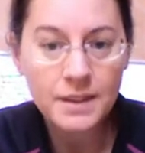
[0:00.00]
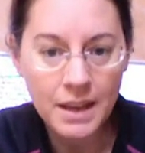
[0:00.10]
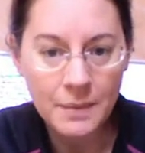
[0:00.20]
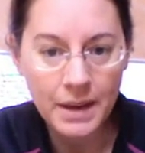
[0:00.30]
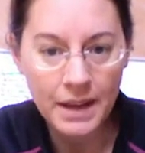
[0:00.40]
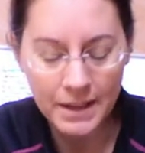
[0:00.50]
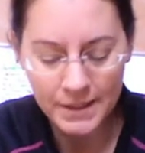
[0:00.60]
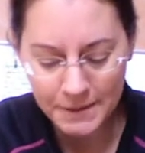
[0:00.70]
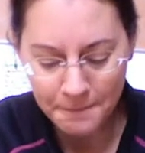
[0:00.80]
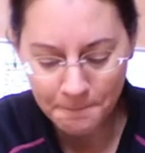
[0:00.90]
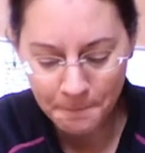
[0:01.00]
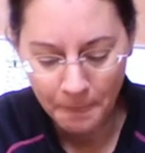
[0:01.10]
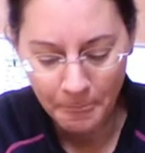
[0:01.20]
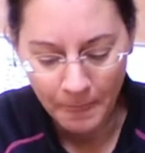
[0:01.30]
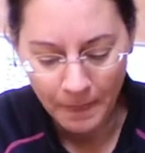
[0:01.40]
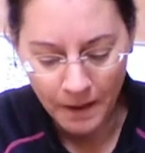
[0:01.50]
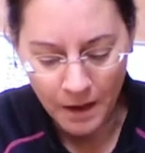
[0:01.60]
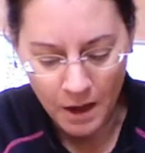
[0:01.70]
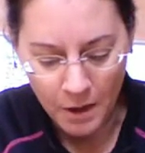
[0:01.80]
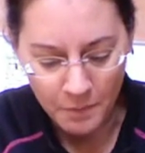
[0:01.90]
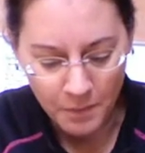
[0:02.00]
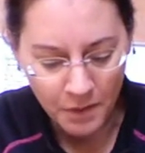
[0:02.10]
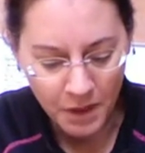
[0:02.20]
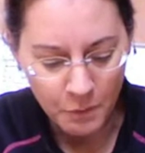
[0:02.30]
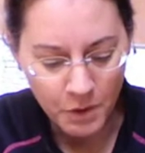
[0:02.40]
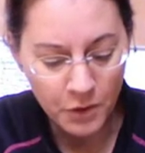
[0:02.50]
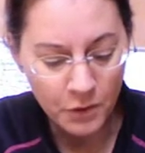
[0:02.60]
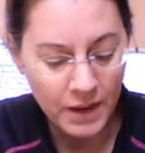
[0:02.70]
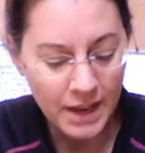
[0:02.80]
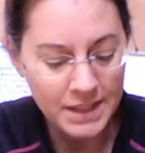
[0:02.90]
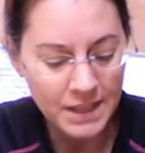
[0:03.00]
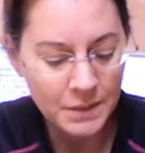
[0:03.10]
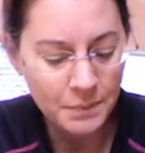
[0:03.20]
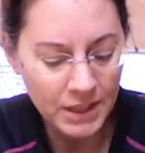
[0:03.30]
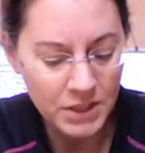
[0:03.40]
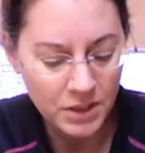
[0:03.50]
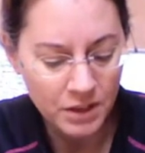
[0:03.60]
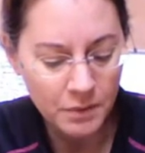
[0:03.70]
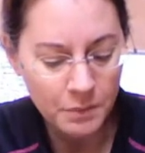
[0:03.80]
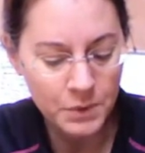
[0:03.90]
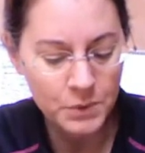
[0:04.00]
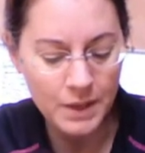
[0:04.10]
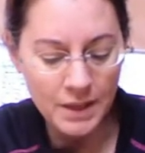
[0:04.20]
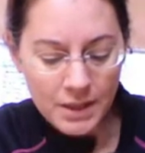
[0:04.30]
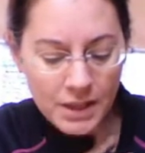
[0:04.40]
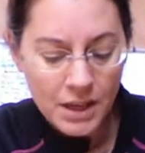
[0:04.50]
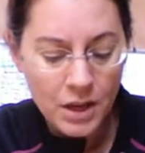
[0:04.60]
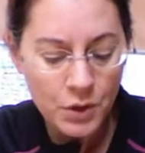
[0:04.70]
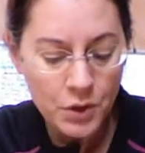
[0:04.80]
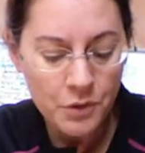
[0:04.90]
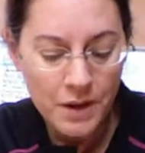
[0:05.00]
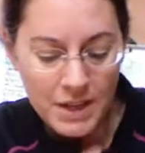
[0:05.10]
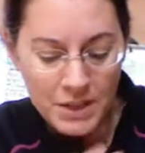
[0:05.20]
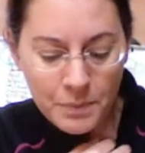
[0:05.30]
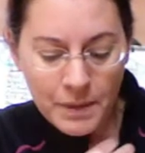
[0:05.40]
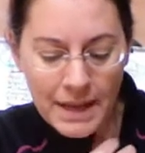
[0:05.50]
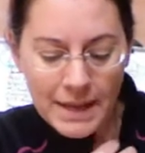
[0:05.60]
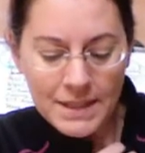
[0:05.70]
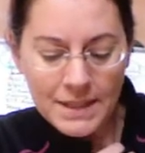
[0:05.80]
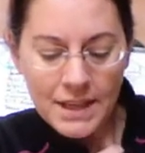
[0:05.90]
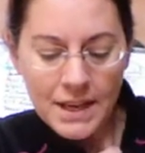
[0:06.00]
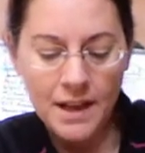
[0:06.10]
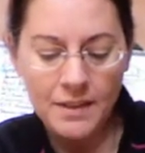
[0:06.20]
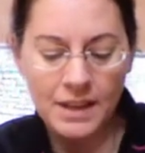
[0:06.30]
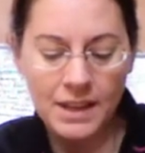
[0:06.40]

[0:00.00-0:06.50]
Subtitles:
Himalayas, that collision between the Eurasian plate and the